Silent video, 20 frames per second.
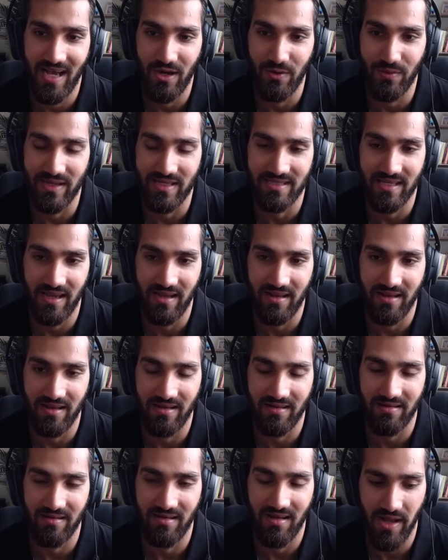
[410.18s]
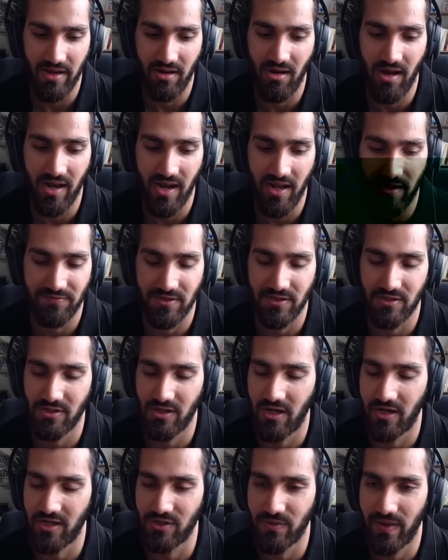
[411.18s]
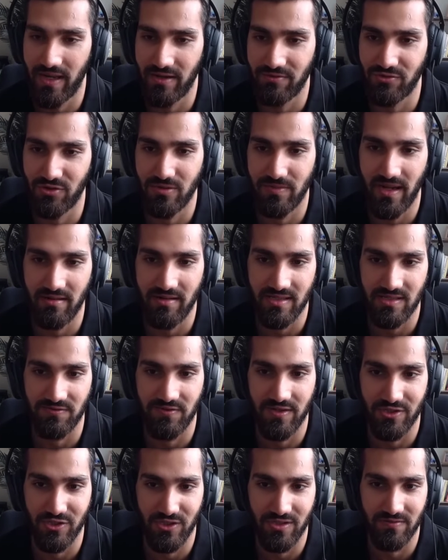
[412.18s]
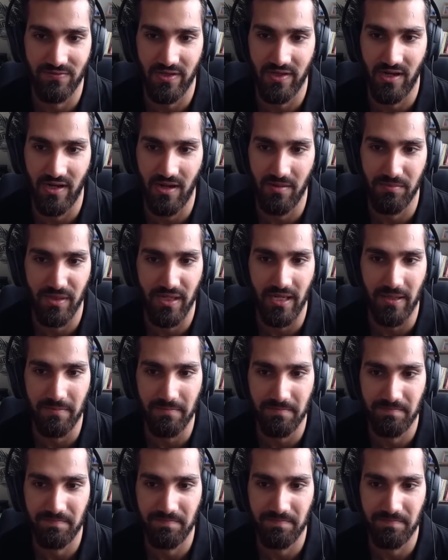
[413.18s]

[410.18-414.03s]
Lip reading: how excited I got after talking to Andrew about his vision for the company.